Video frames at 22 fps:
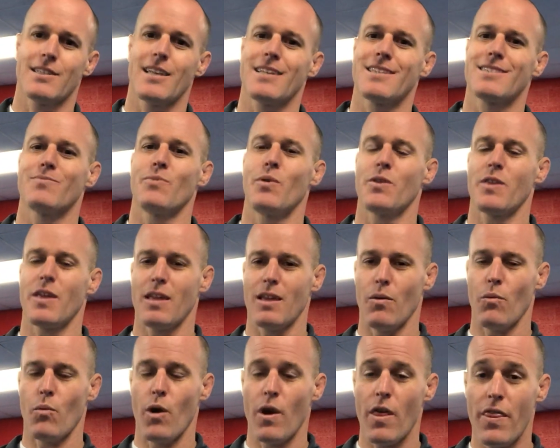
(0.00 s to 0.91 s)
and that's one
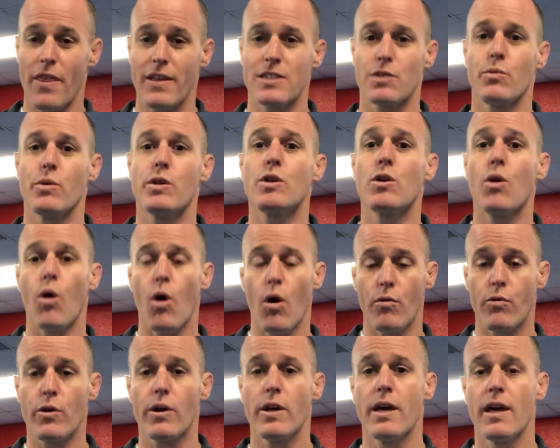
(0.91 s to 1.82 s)
of the things that we go
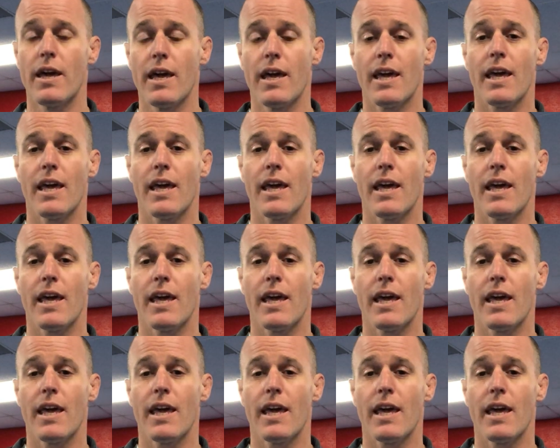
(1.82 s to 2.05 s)
over